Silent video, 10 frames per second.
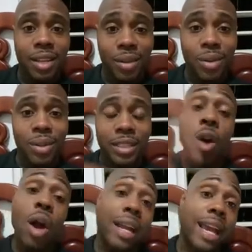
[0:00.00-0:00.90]
you know, and say,
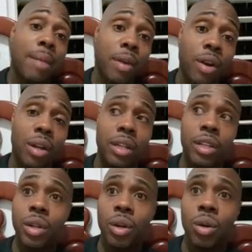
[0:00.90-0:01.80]
"Oh, I came
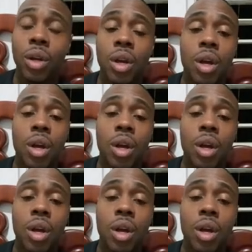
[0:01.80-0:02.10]
early," you know,